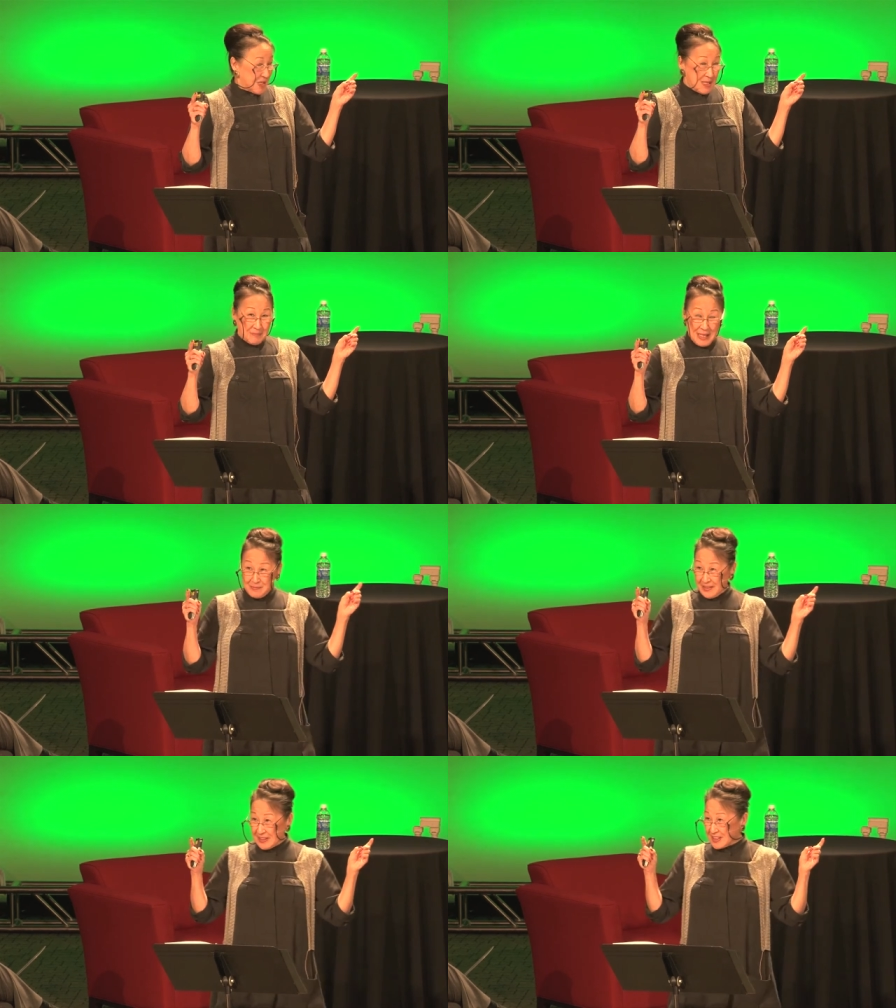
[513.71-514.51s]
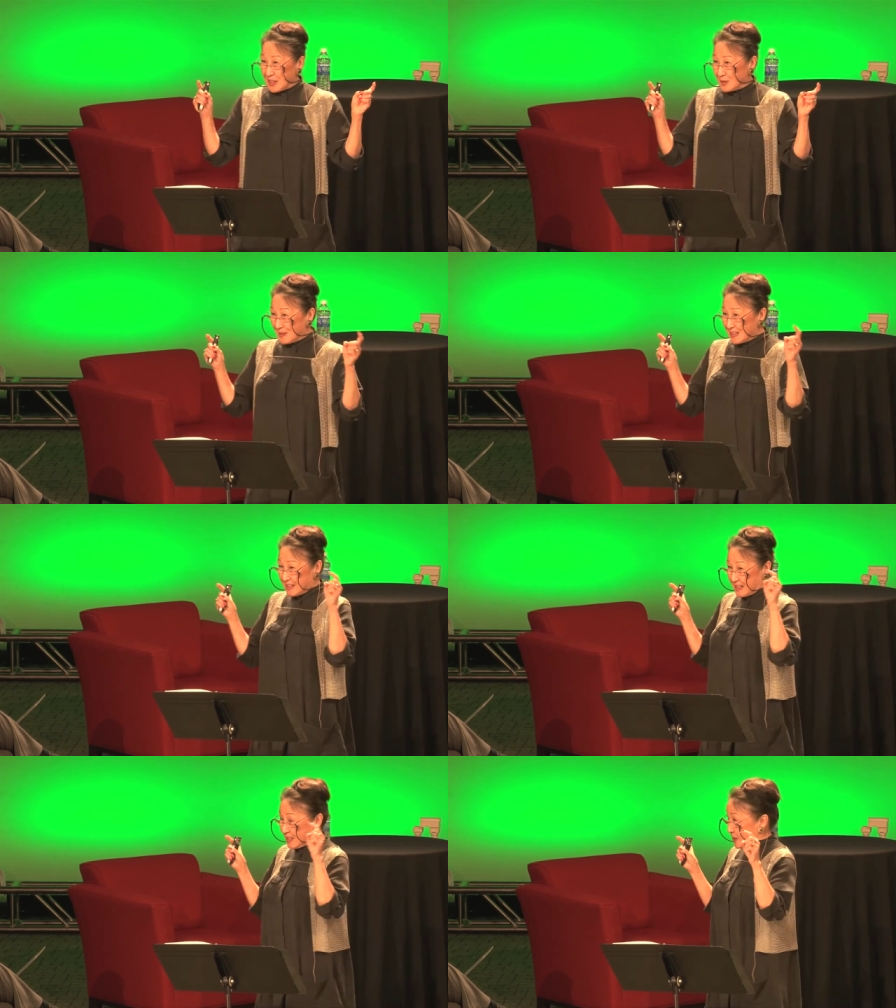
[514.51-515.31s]
My mother's going to want to
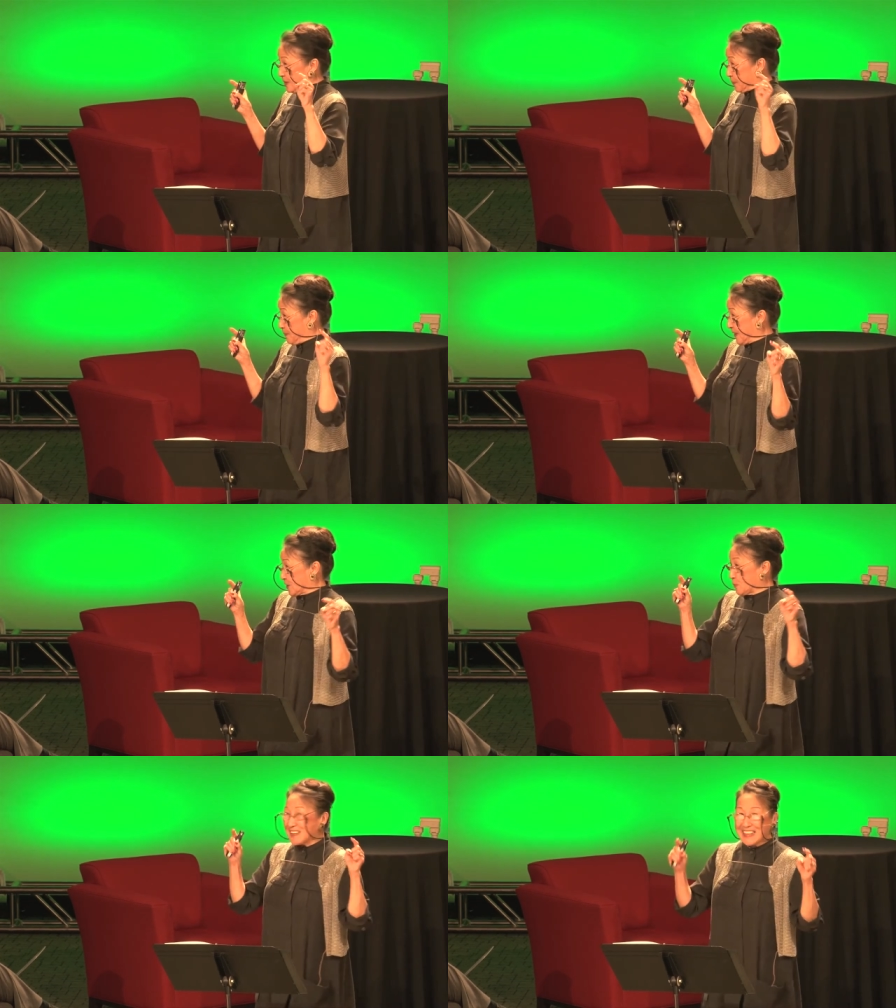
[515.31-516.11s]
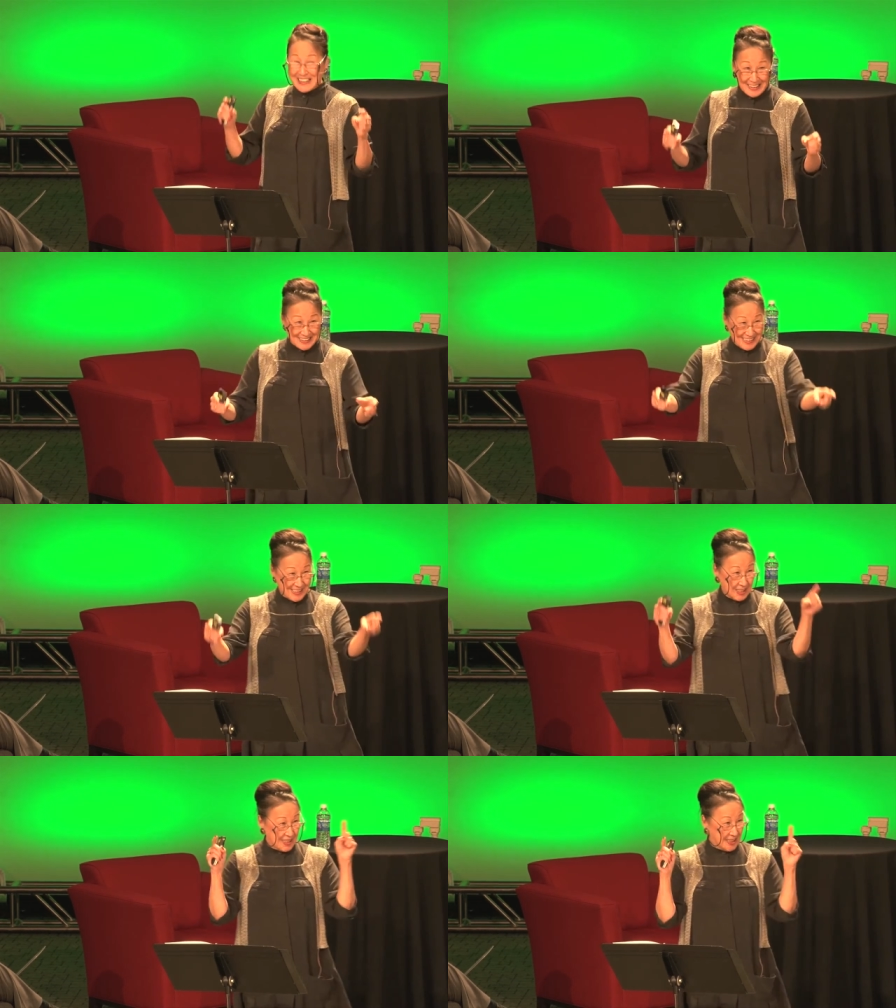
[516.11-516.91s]
see you in a picture with the Clintons
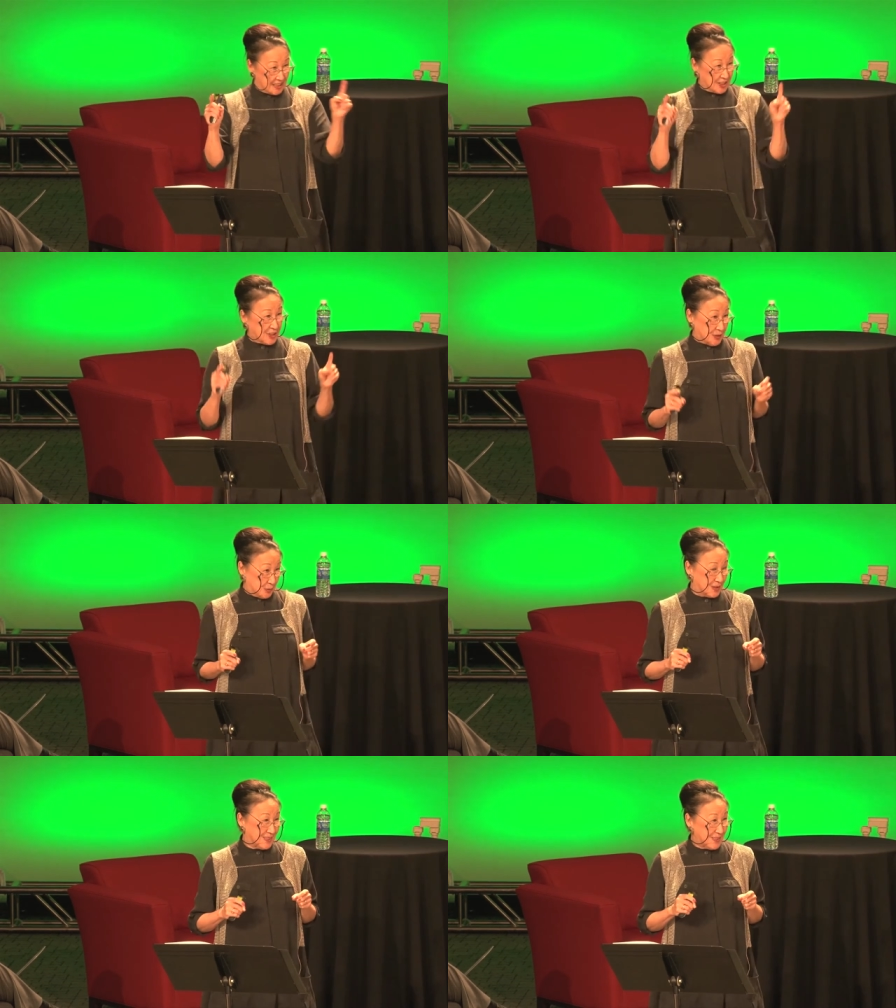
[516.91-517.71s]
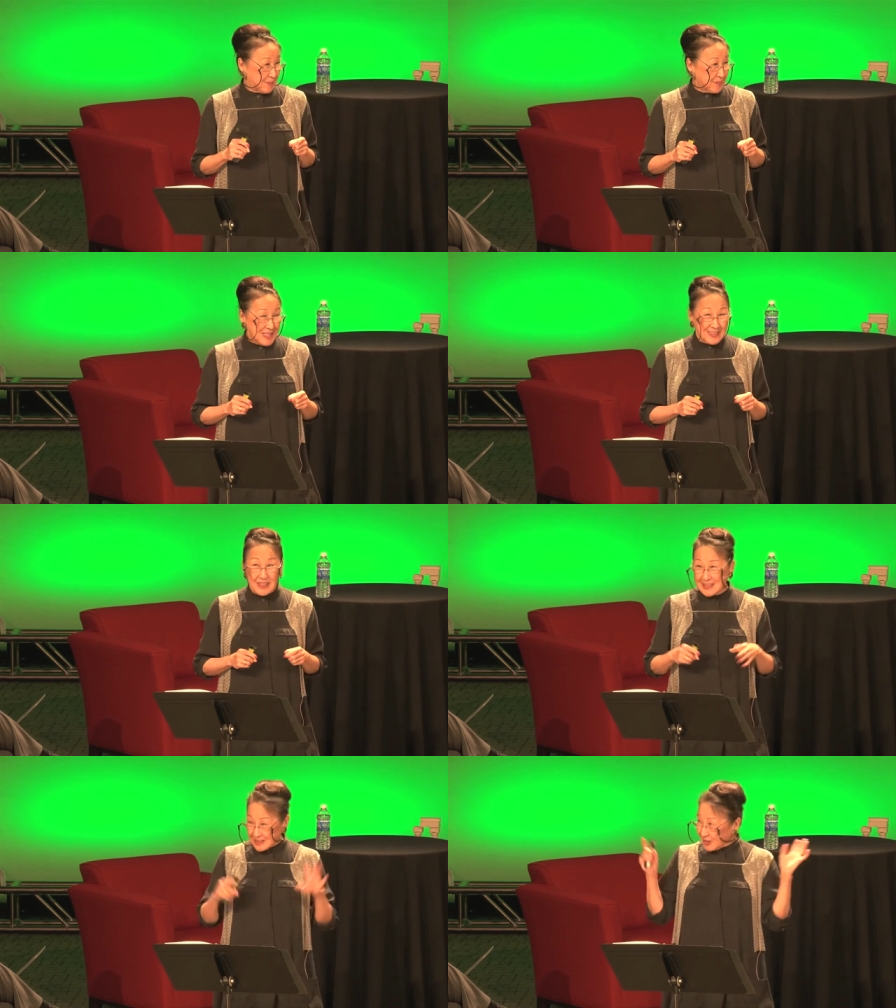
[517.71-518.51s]
in a suit. So he
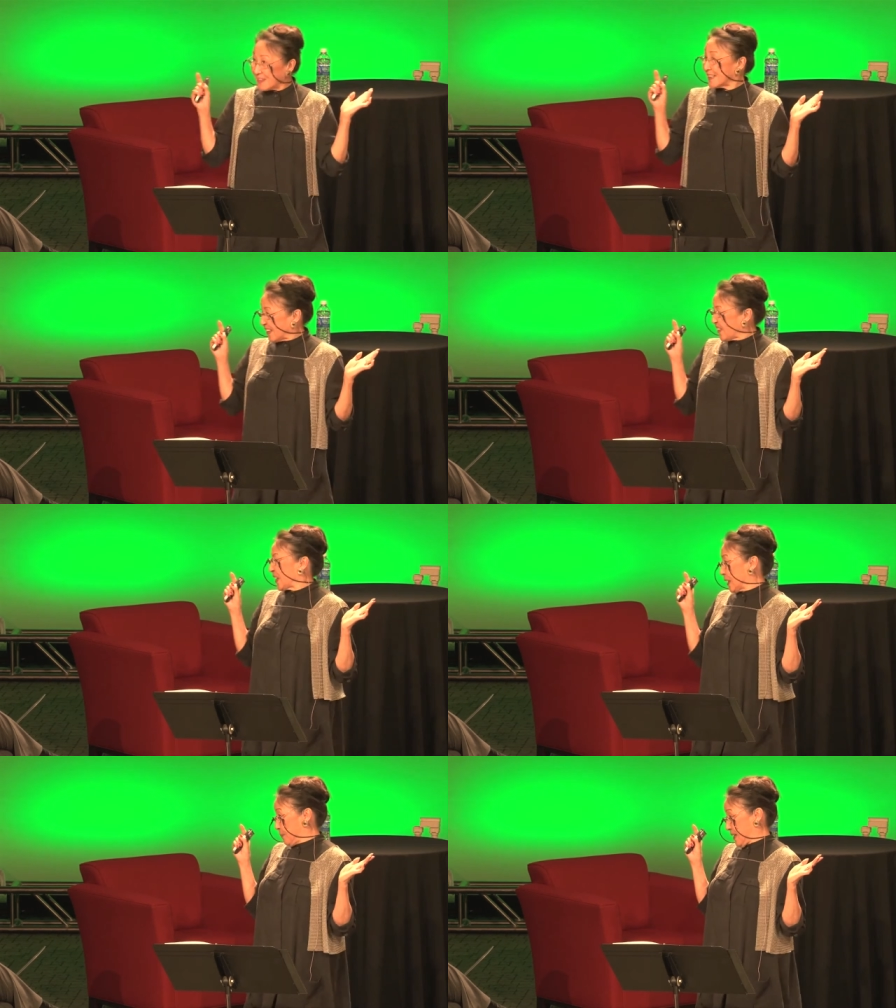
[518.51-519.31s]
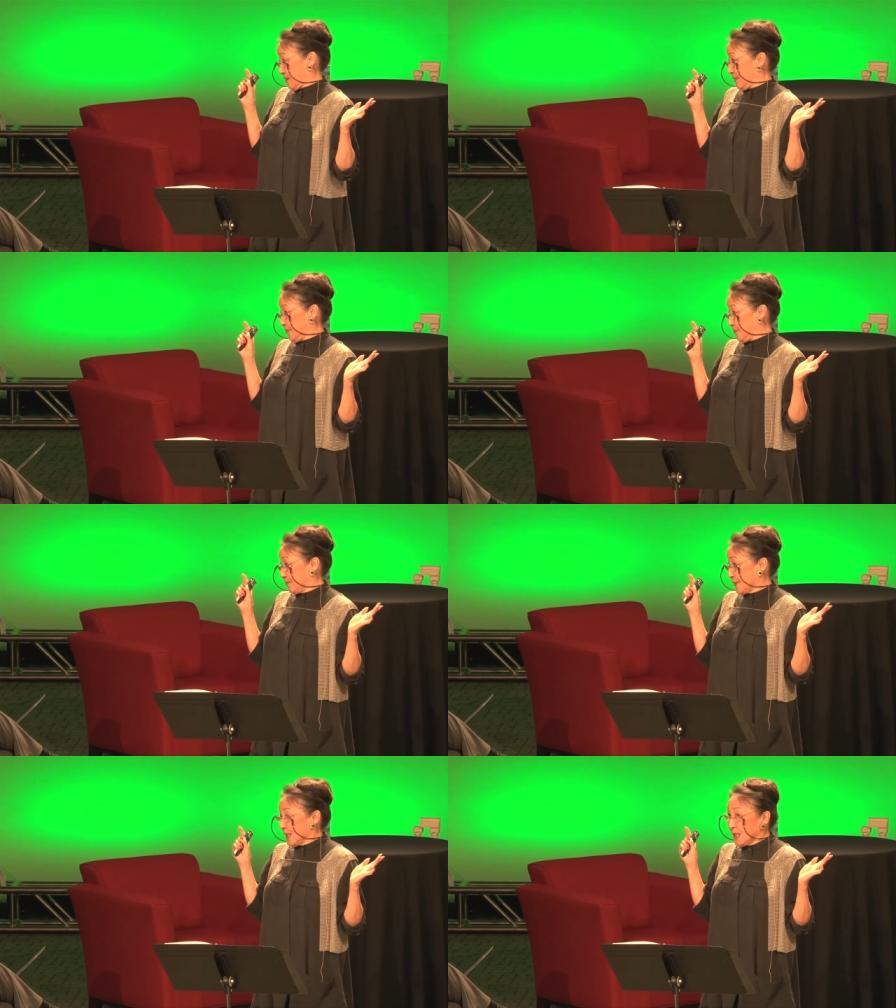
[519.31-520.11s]
says, all right, I'll think about
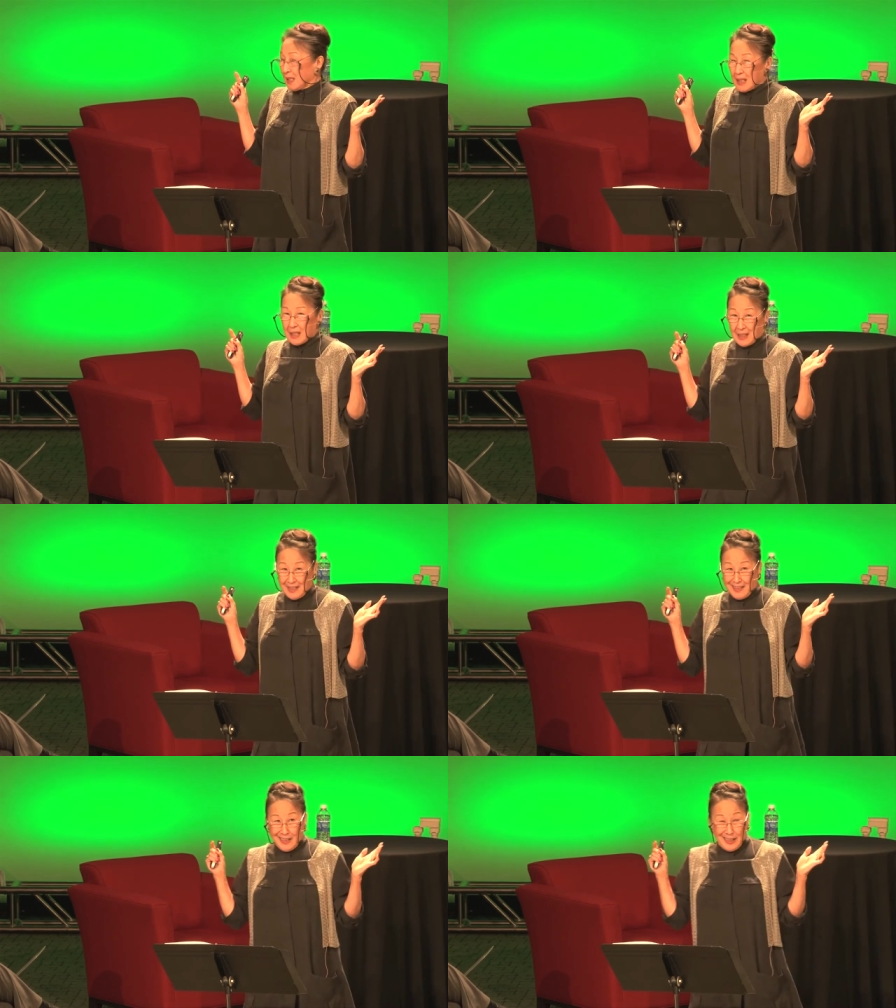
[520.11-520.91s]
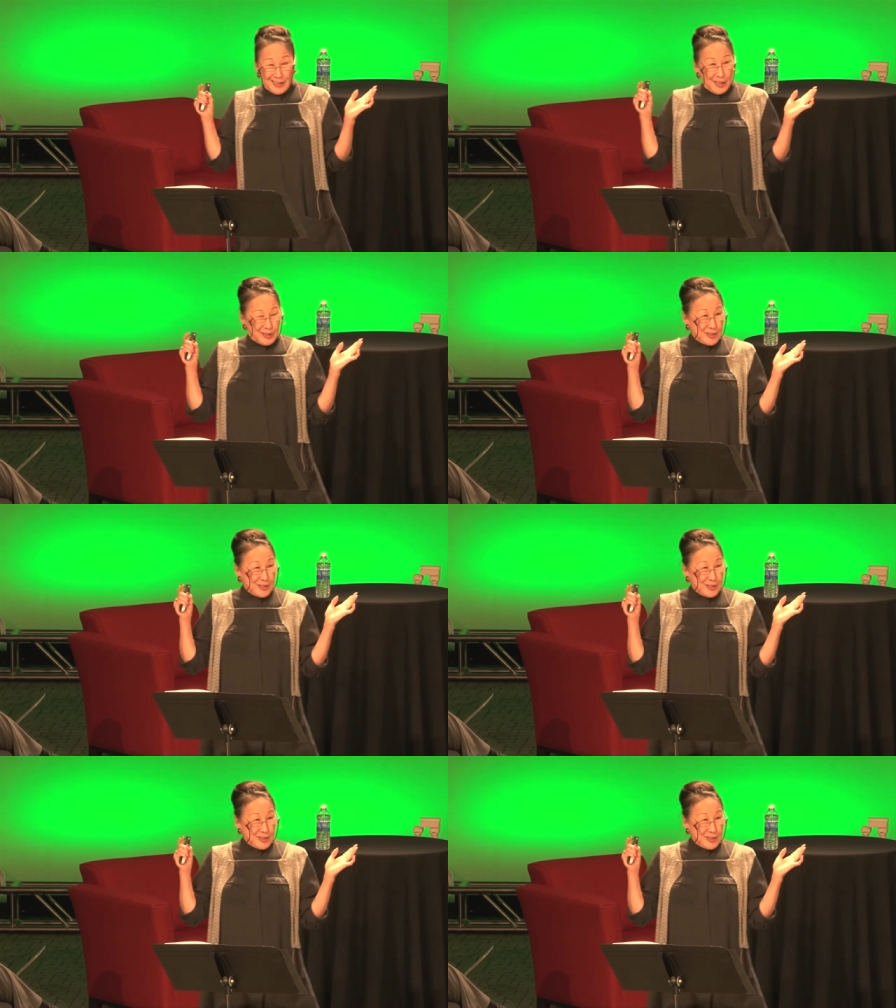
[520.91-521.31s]
it.